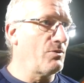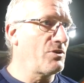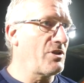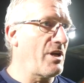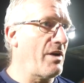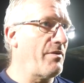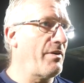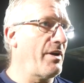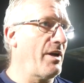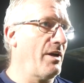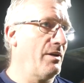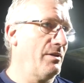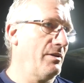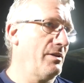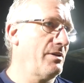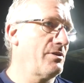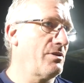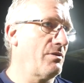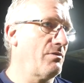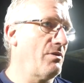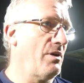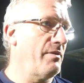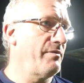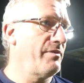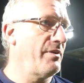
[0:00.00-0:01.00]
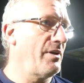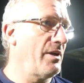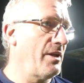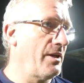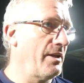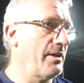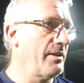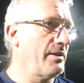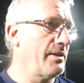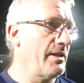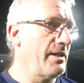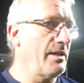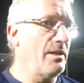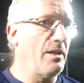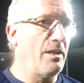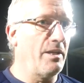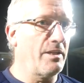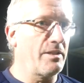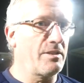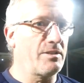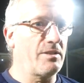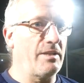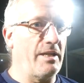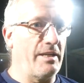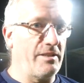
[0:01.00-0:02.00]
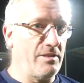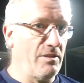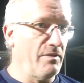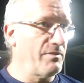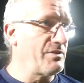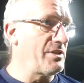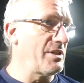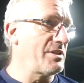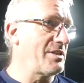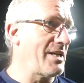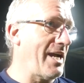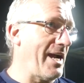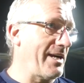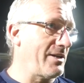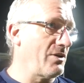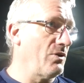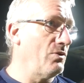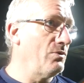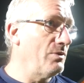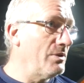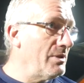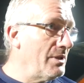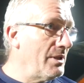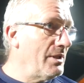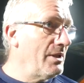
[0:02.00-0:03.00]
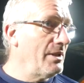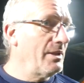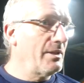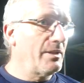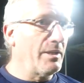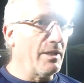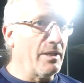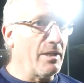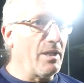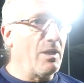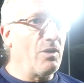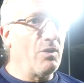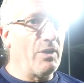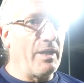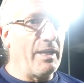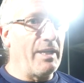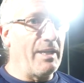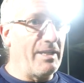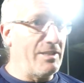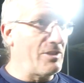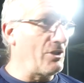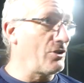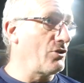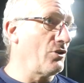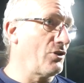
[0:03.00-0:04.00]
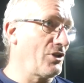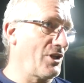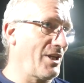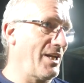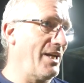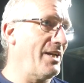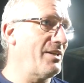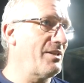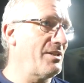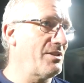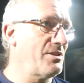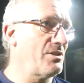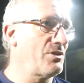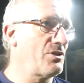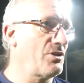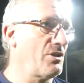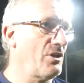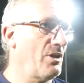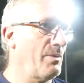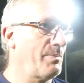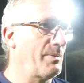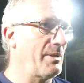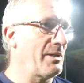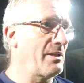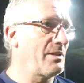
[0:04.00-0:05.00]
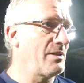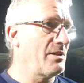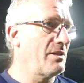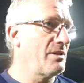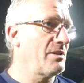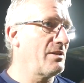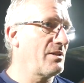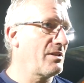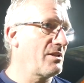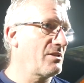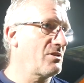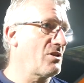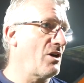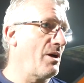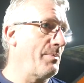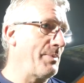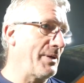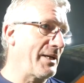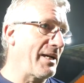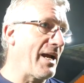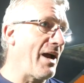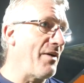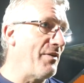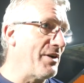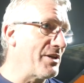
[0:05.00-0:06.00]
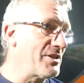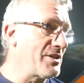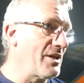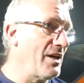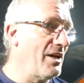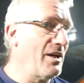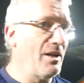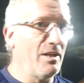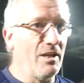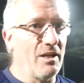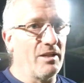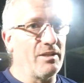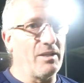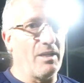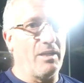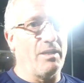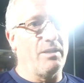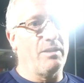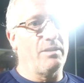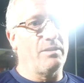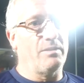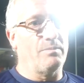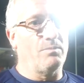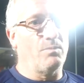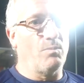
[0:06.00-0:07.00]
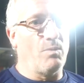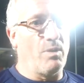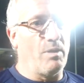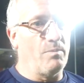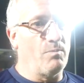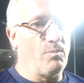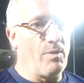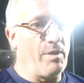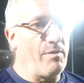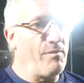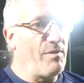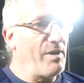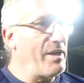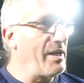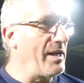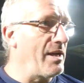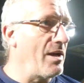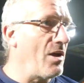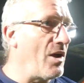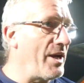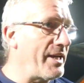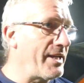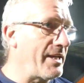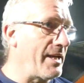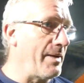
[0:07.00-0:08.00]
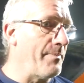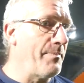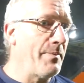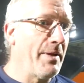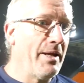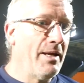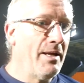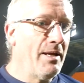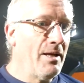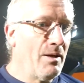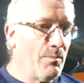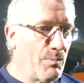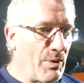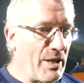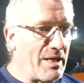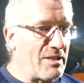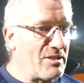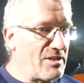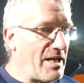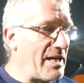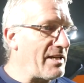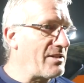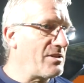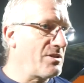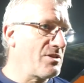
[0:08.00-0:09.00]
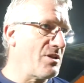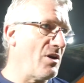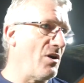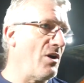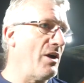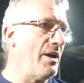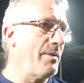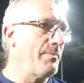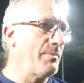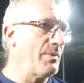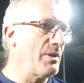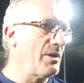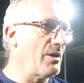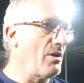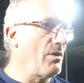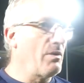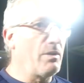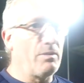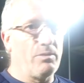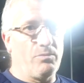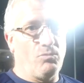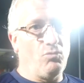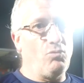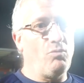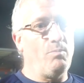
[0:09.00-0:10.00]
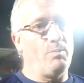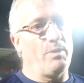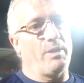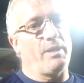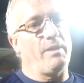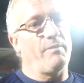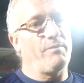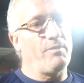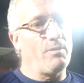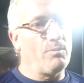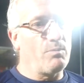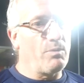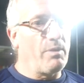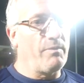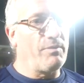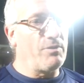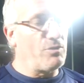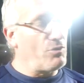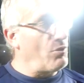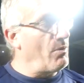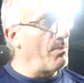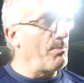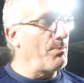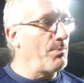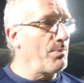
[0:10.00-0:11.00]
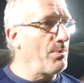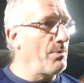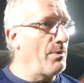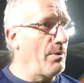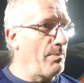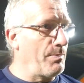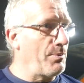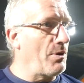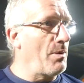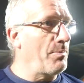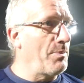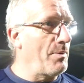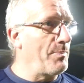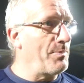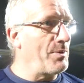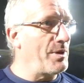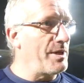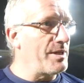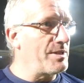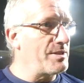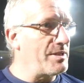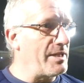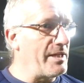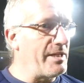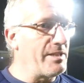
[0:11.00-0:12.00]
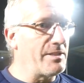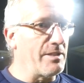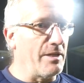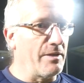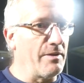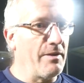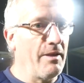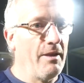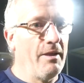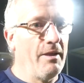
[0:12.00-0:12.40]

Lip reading: terrier. He's a Rottweiler. He loves a tackle. You know, he's a good kid. He's a chirpy type of character. And we really like him. But it takes time. You know, normally, if you do a proper pre-season,